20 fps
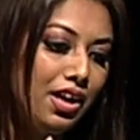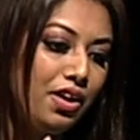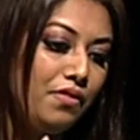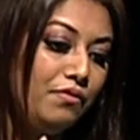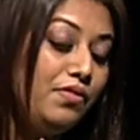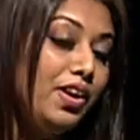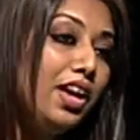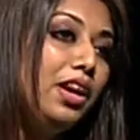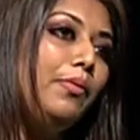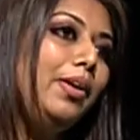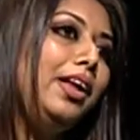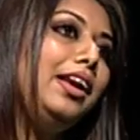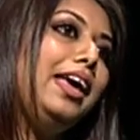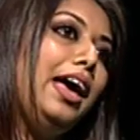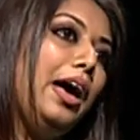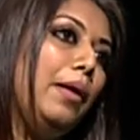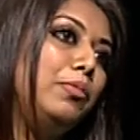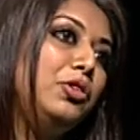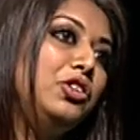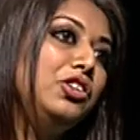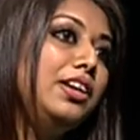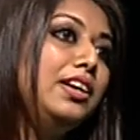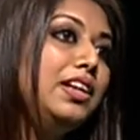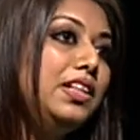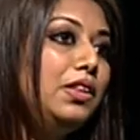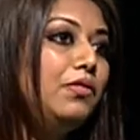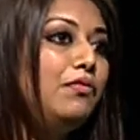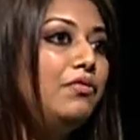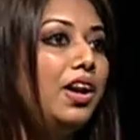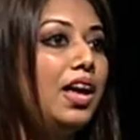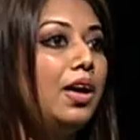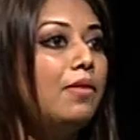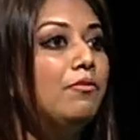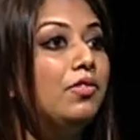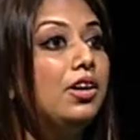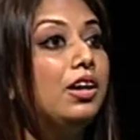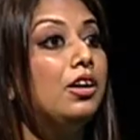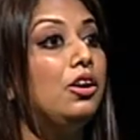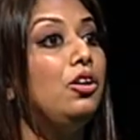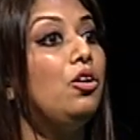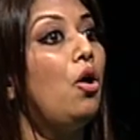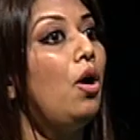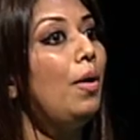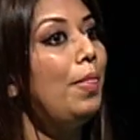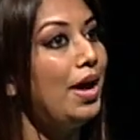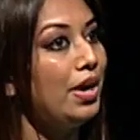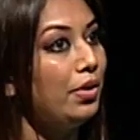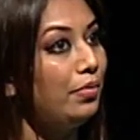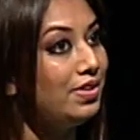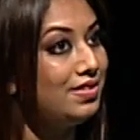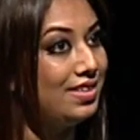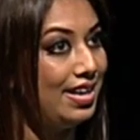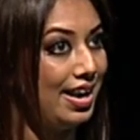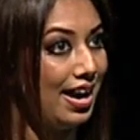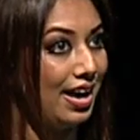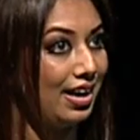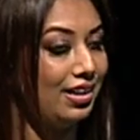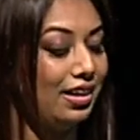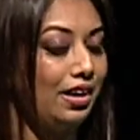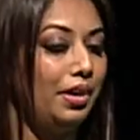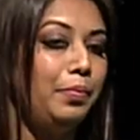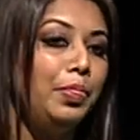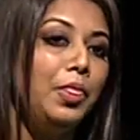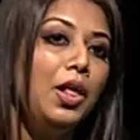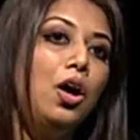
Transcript: well captured in the framework law that was enacted.